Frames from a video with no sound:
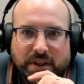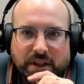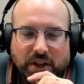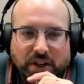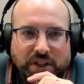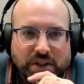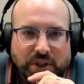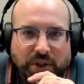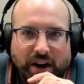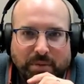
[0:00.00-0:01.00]
can change your
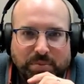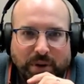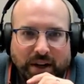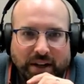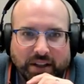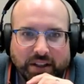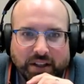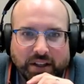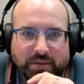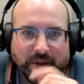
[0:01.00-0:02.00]
crops by
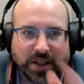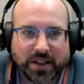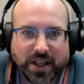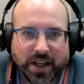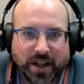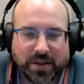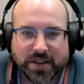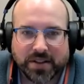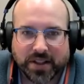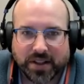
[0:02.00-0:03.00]
clicking on
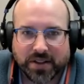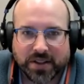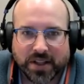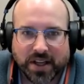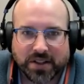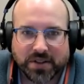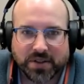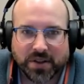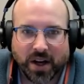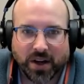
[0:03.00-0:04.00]
this. In this case, it's
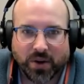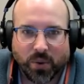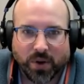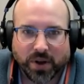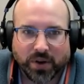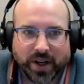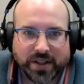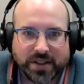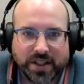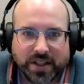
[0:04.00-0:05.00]
corn, grain,
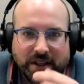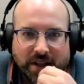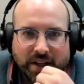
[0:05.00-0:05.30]
seed.